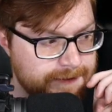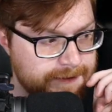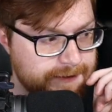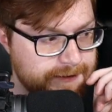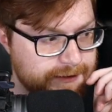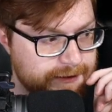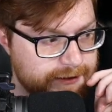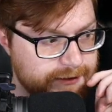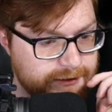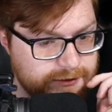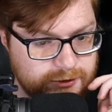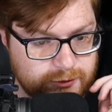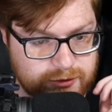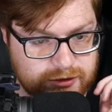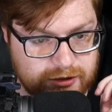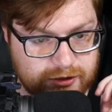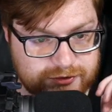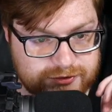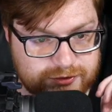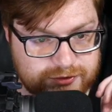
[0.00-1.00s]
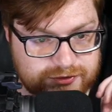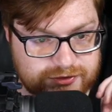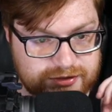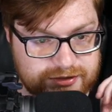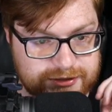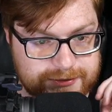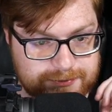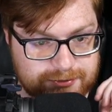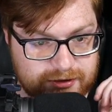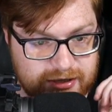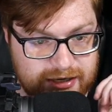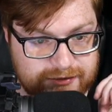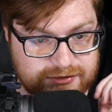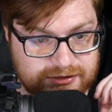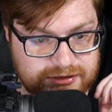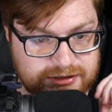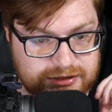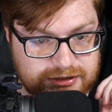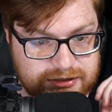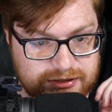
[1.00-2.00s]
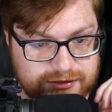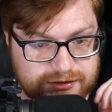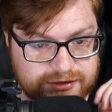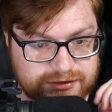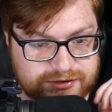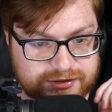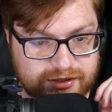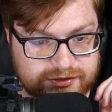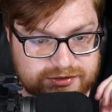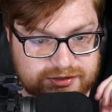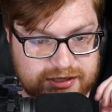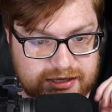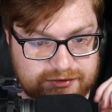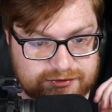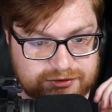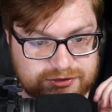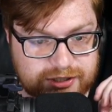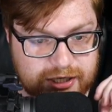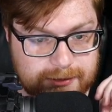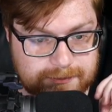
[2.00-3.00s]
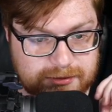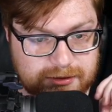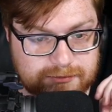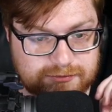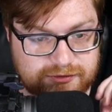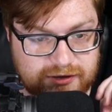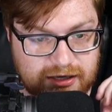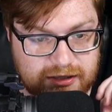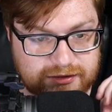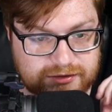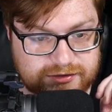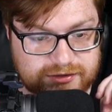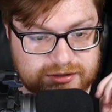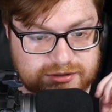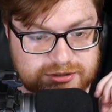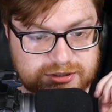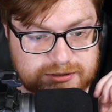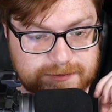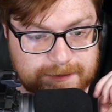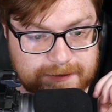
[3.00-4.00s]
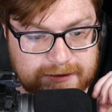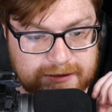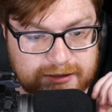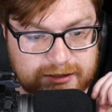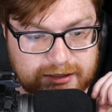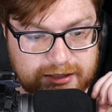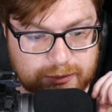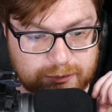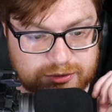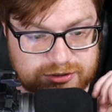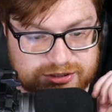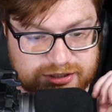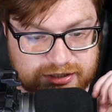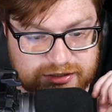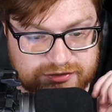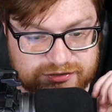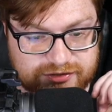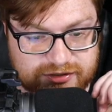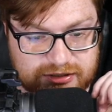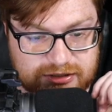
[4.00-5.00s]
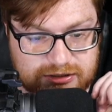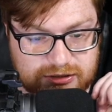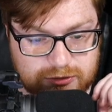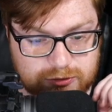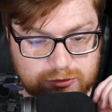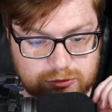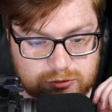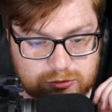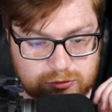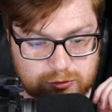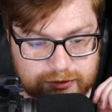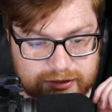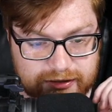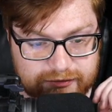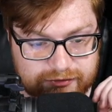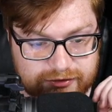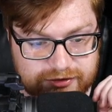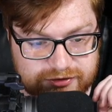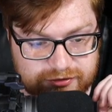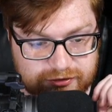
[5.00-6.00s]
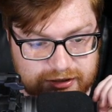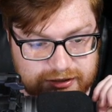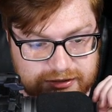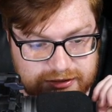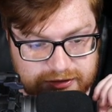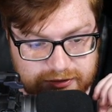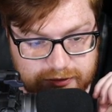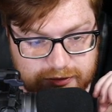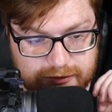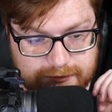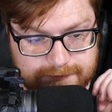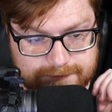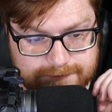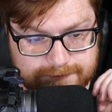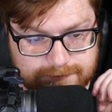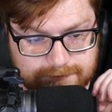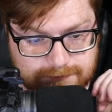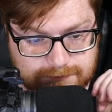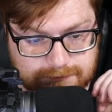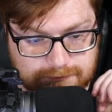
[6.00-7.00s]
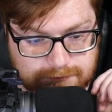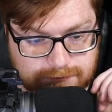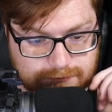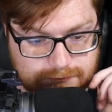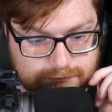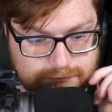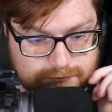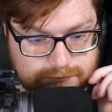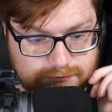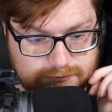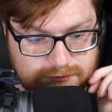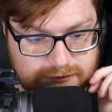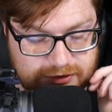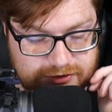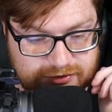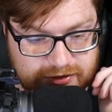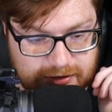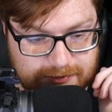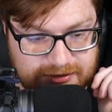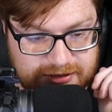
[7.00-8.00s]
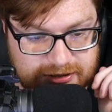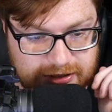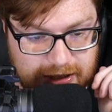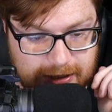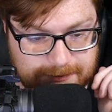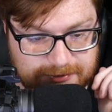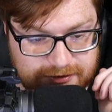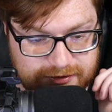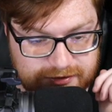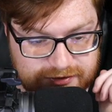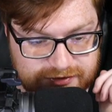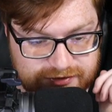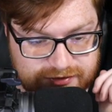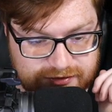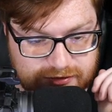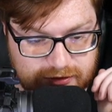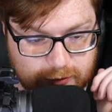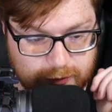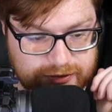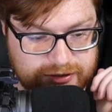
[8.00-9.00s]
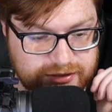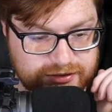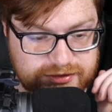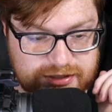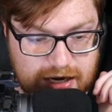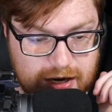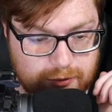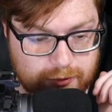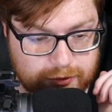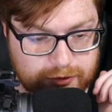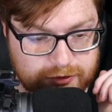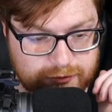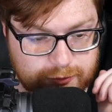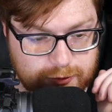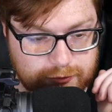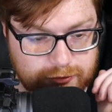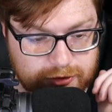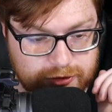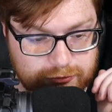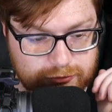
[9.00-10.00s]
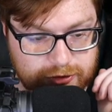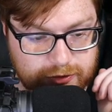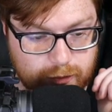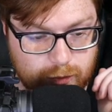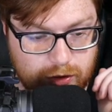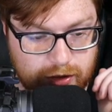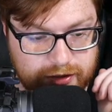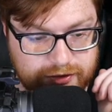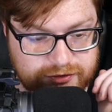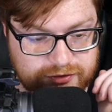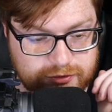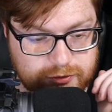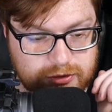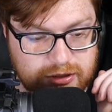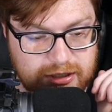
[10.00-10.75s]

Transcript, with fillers: And you can also see the private key that doesn't have the .pub file extension, in which case, ooh, we have this right here. So let me copy this, and we could download it if we really, really wanted to.